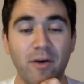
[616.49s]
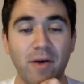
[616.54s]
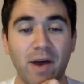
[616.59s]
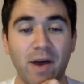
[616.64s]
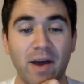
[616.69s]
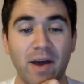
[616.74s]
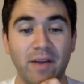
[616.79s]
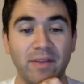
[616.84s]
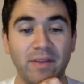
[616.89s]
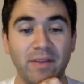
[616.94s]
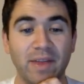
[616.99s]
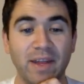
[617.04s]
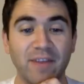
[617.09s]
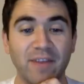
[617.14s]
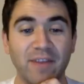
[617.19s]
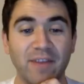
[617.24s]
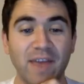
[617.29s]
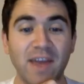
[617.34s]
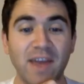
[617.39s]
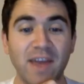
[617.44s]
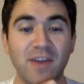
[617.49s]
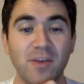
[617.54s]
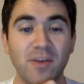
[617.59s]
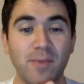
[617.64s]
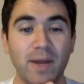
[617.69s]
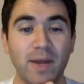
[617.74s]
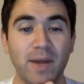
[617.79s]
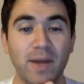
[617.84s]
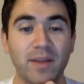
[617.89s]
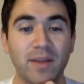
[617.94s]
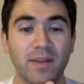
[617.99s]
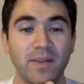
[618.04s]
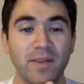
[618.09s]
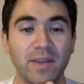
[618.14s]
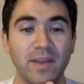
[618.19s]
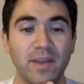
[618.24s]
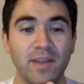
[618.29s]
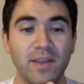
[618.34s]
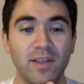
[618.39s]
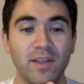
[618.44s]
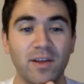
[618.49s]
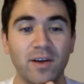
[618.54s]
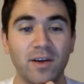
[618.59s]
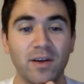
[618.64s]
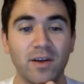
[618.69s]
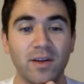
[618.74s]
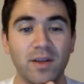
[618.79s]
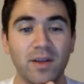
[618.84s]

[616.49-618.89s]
and then if they do better than these lot,